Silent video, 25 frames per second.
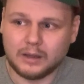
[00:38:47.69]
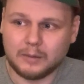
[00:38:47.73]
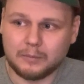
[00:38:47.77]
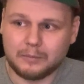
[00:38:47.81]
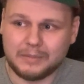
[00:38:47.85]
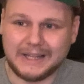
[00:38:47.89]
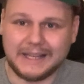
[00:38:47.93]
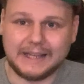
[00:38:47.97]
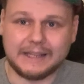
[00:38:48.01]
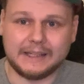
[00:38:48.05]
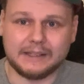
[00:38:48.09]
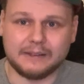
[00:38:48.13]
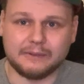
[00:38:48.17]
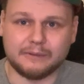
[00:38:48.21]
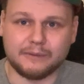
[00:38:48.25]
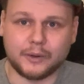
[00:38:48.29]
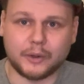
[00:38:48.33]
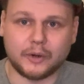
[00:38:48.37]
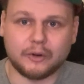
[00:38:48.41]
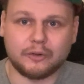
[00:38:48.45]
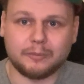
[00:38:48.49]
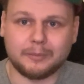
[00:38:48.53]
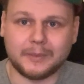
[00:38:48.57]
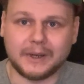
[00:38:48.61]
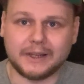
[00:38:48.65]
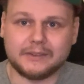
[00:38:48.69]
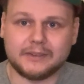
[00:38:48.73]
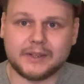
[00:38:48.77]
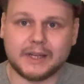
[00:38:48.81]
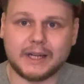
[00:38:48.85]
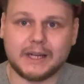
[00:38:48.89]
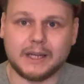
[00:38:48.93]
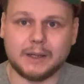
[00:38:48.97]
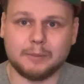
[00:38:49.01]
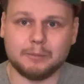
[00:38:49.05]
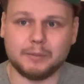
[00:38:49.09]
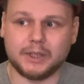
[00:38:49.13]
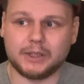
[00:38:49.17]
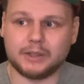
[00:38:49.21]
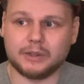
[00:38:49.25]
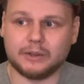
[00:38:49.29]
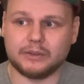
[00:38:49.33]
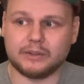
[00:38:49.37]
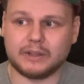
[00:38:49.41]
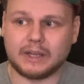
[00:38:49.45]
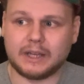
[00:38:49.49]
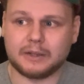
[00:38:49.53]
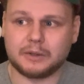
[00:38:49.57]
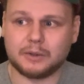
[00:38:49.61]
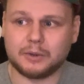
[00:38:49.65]
playing worth my time? Because
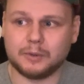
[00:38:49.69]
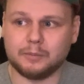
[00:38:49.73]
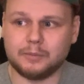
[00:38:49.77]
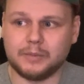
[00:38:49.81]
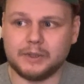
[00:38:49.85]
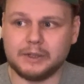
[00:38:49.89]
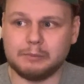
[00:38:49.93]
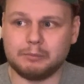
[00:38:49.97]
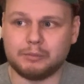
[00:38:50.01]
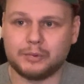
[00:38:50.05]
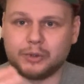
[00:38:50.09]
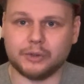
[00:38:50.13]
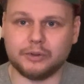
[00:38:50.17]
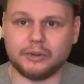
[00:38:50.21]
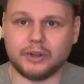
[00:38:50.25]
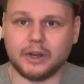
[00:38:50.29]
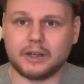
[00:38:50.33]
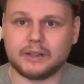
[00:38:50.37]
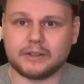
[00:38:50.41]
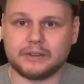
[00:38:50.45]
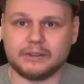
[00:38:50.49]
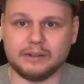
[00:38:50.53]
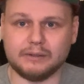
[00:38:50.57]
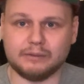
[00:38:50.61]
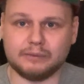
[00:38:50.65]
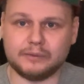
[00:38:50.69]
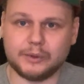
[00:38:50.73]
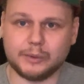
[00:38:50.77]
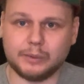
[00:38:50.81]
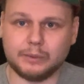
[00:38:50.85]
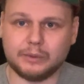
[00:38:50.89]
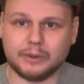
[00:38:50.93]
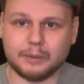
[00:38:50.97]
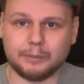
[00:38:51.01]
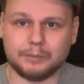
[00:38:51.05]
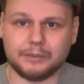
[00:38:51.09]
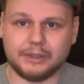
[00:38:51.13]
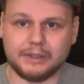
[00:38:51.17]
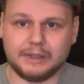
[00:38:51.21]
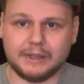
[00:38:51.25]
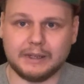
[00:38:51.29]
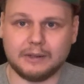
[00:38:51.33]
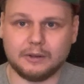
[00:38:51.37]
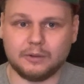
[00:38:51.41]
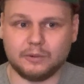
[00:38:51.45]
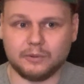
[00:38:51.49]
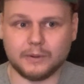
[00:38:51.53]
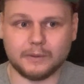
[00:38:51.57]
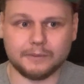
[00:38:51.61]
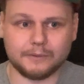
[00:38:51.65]
I could be productive, do something
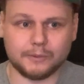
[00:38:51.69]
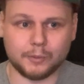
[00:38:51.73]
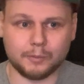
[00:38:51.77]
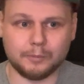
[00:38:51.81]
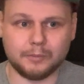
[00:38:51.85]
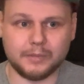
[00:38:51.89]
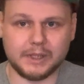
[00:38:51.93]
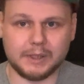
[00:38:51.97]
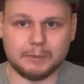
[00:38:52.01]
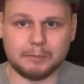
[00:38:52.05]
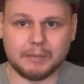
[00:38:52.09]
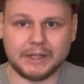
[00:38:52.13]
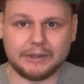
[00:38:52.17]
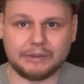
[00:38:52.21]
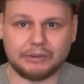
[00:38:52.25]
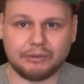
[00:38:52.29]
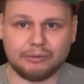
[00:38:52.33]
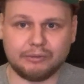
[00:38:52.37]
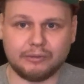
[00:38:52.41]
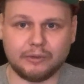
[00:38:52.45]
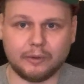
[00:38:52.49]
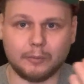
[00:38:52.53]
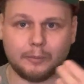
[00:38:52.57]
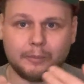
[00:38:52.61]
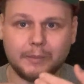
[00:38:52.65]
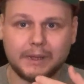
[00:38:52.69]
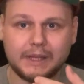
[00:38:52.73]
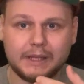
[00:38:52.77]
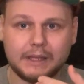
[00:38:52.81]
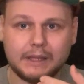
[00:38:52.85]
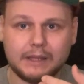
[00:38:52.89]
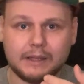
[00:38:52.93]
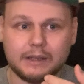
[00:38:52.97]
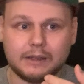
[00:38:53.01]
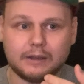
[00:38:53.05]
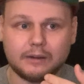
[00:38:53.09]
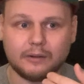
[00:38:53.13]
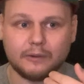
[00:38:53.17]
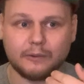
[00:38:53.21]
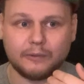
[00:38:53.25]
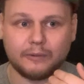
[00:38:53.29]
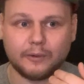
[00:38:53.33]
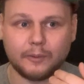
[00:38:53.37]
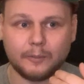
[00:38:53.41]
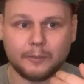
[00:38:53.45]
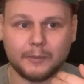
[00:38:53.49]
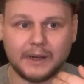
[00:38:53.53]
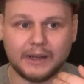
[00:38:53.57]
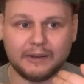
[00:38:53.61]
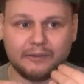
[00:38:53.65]
else what would be better for me,
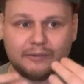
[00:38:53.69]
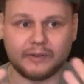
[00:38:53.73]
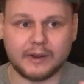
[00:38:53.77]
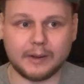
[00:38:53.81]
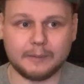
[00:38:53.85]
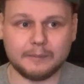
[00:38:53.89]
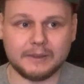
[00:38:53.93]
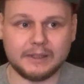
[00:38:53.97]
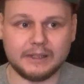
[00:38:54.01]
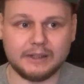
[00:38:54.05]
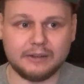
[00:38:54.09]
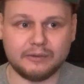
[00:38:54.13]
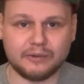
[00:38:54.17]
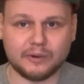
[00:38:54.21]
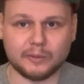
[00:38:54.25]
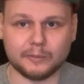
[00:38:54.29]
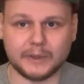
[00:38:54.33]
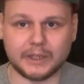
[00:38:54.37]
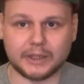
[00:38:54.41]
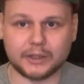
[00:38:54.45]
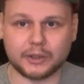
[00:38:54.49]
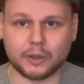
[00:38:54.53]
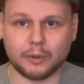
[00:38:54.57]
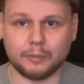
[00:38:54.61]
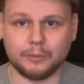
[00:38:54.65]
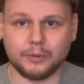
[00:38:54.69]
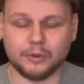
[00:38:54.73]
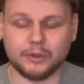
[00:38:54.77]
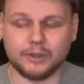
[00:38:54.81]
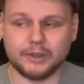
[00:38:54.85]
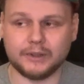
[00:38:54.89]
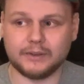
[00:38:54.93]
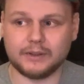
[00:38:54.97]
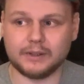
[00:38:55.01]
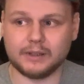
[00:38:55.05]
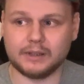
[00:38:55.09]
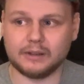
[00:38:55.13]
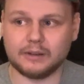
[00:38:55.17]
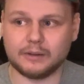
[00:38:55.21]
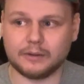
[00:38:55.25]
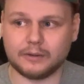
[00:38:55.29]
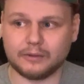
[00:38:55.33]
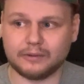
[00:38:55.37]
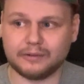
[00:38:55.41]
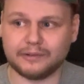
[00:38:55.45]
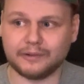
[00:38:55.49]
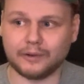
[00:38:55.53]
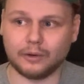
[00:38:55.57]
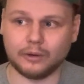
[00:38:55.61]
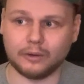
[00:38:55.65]
for my family, for my community,
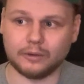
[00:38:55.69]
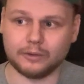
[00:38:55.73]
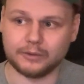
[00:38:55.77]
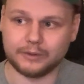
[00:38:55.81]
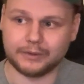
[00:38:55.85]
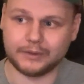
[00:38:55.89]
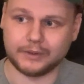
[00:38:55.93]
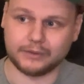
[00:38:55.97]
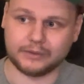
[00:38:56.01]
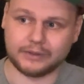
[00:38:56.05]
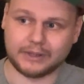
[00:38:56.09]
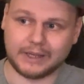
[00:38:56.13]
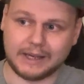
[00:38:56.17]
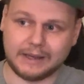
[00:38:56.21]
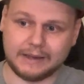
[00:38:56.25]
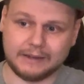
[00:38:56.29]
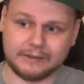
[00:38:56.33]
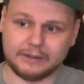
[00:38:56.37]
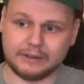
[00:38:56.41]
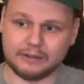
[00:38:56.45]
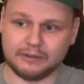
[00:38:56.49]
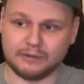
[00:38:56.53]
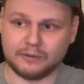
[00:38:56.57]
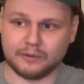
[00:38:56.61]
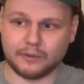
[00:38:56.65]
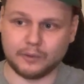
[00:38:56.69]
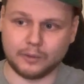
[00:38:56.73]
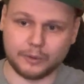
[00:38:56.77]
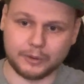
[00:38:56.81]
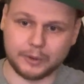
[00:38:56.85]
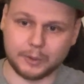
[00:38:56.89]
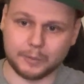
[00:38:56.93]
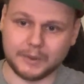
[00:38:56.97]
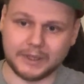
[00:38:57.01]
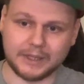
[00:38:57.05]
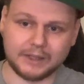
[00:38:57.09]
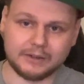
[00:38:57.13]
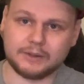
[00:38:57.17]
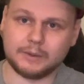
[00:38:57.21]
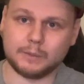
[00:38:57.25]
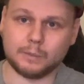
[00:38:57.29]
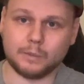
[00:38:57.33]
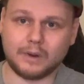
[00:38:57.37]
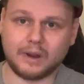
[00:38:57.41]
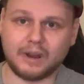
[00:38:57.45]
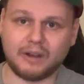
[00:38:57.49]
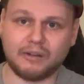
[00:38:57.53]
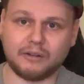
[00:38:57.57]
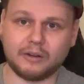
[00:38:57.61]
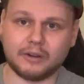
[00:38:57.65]
for society, for humanity,
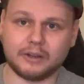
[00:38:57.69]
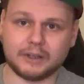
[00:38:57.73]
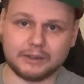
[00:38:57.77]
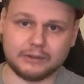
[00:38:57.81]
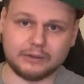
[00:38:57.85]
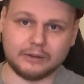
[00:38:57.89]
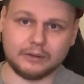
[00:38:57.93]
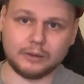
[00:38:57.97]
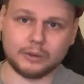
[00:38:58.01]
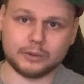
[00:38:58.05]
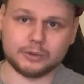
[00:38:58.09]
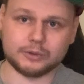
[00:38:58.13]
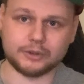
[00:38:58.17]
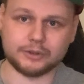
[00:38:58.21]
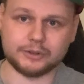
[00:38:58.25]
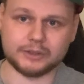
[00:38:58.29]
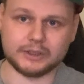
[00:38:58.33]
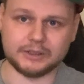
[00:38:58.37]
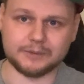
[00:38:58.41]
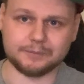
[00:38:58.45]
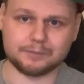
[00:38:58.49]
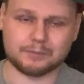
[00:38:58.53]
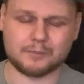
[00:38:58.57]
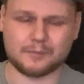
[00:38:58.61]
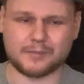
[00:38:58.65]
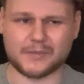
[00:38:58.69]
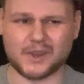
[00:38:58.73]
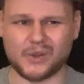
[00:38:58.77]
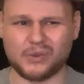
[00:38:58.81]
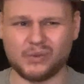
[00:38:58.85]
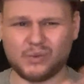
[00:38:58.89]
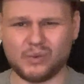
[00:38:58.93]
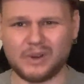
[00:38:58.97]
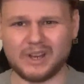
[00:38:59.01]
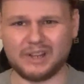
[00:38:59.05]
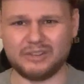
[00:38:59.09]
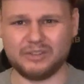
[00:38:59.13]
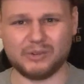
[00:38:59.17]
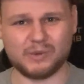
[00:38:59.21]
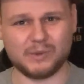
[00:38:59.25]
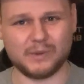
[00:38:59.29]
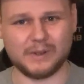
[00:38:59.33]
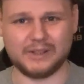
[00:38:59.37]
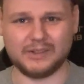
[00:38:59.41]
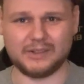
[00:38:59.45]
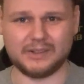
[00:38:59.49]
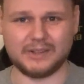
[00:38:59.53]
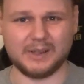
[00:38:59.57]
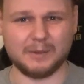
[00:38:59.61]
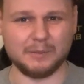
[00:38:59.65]
whatever, in the long run. Or do I just
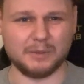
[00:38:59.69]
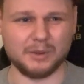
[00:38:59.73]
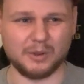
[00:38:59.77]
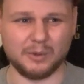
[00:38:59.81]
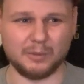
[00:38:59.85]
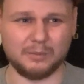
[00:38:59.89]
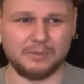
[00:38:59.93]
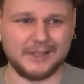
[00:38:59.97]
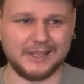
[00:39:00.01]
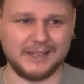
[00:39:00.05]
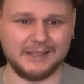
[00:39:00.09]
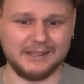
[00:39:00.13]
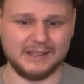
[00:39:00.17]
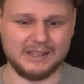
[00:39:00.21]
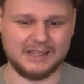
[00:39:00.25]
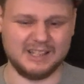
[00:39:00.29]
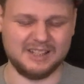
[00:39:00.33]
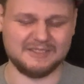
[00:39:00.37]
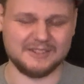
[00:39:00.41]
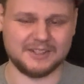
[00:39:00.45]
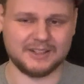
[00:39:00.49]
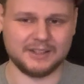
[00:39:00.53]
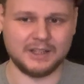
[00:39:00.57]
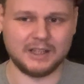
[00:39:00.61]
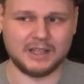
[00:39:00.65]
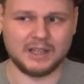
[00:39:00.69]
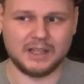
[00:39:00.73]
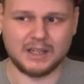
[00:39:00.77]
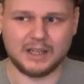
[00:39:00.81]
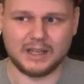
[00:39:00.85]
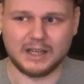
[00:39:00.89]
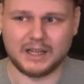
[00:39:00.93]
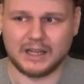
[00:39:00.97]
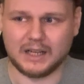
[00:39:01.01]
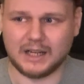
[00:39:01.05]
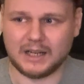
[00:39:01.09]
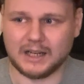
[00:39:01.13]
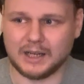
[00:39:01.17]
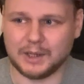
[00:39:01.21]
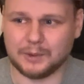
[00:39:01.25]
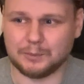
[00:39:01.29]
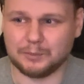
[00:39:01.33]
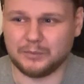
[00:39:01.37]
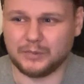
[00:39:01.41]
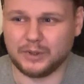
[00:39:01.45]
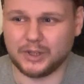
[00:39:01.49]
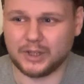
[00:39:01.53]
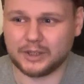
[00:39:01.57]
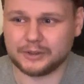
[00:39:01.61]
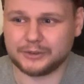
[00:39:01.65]
waste time, playing games?
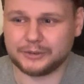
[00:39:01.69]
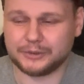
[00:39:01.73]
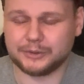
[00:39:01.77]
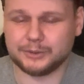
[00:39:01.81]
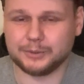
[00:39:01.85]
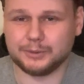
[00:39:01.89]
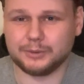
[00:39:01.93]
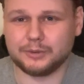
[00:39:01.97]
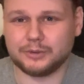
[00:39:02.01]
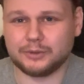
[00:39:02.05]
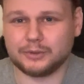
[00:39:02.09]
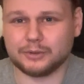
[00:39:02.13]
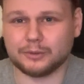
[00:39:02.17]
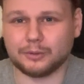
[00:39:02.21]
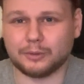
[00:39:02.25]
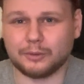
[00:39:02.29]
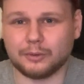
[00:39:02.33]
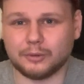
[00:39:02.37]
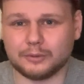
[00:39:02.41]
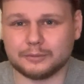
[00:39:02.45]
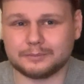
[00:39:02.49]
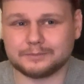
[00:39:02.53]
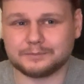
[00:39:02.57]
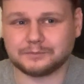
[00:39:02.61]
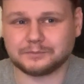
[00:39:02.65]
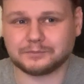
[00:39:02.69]
I'm not too sure,